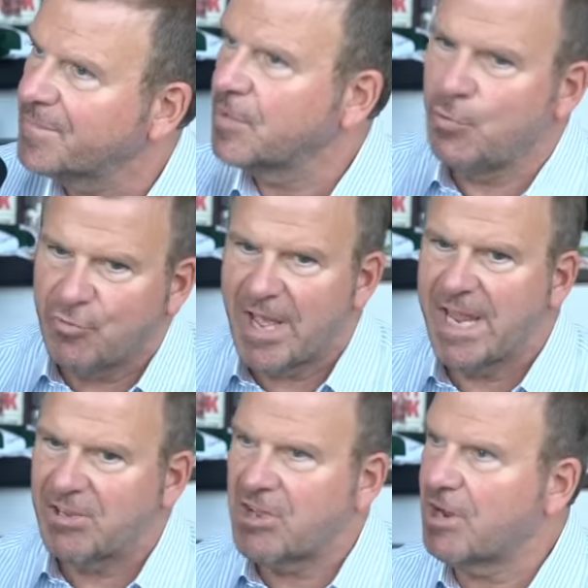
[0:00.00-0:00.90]
You
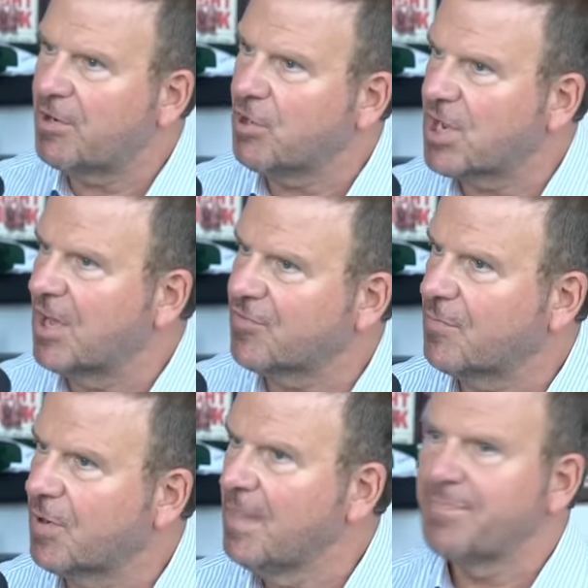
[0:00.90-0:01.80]
take care of your
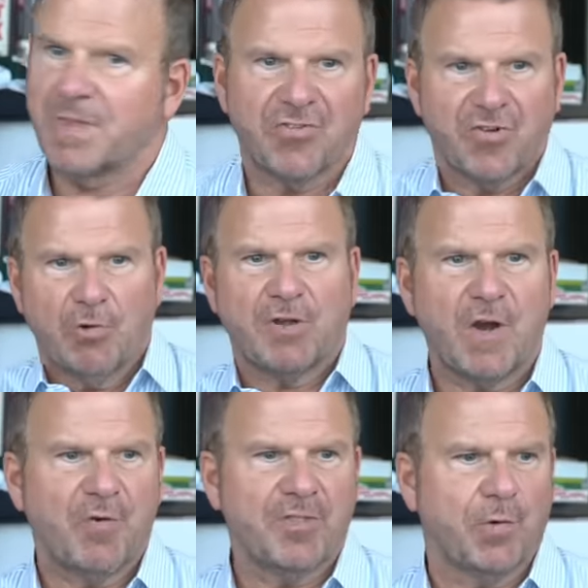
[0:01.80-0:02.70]
customer. It's no
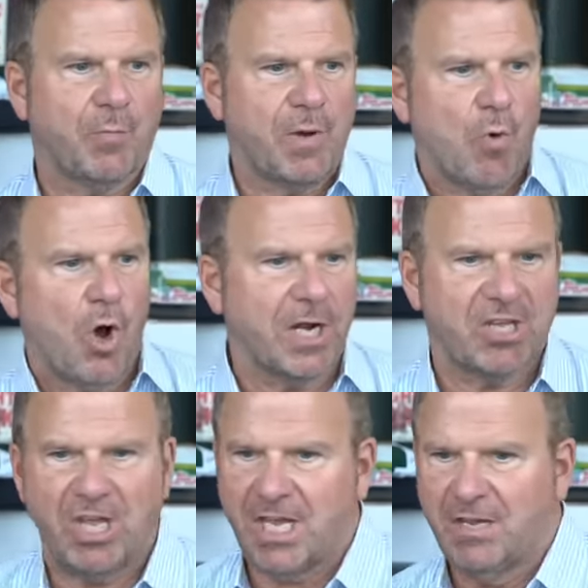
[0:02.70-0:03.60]
different than we
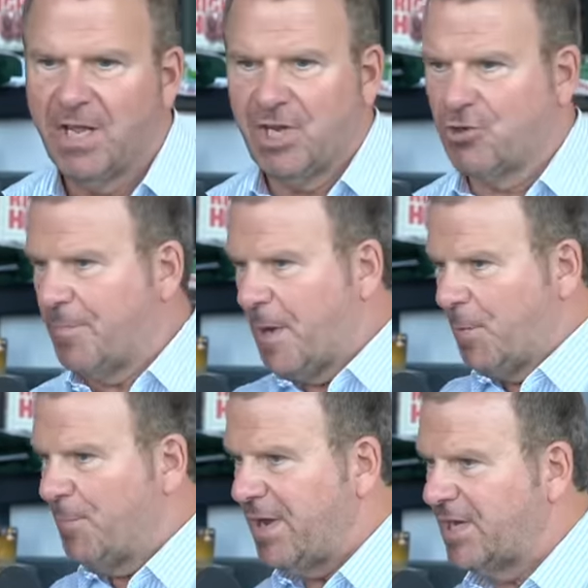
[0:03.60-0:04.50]
walk in and your
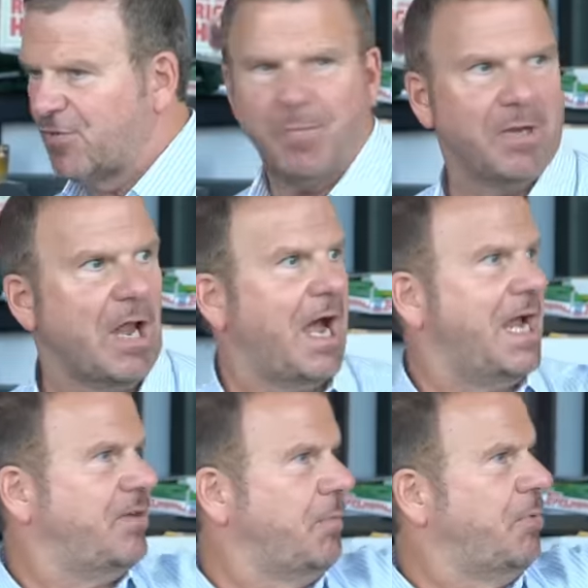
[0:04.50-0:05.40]
people meet us
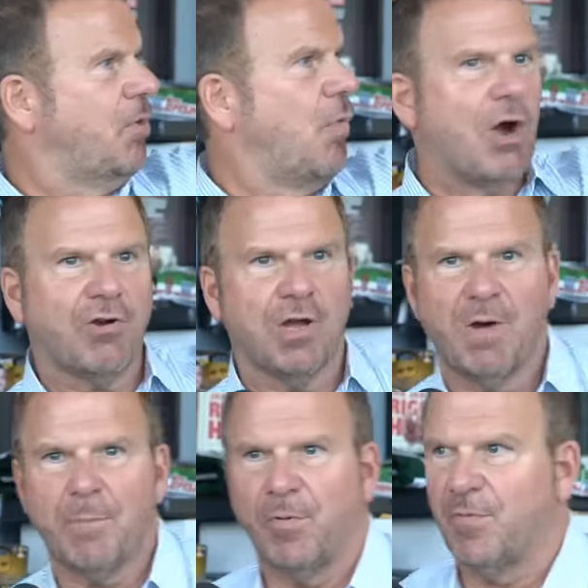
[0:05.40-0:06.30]
polite. You put a welcome
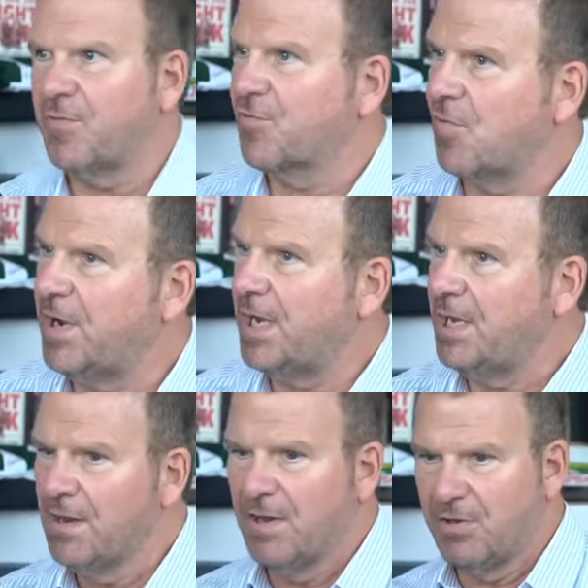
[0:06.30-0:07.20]
up on the screen.